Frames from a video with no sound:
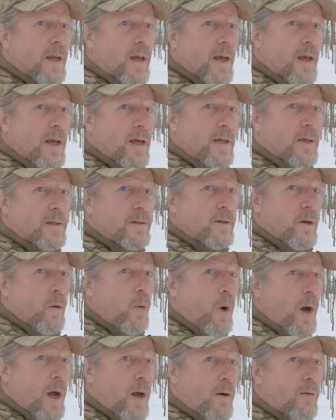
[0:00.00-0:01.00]
as a
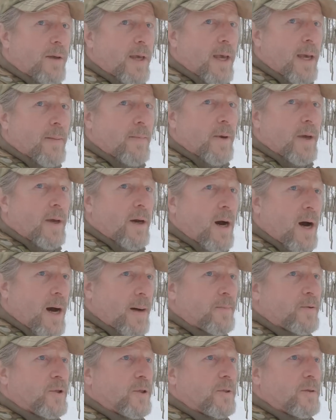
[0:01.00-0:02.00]
wild camping
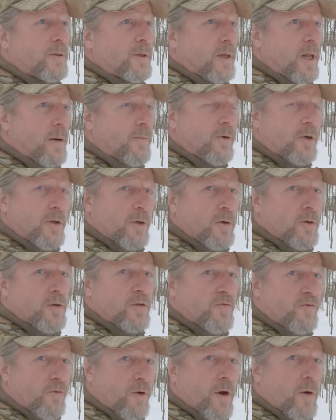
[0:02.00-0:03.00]
option that I'm going to
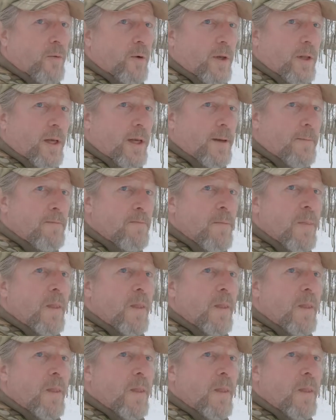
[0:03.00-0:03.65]
use frequently,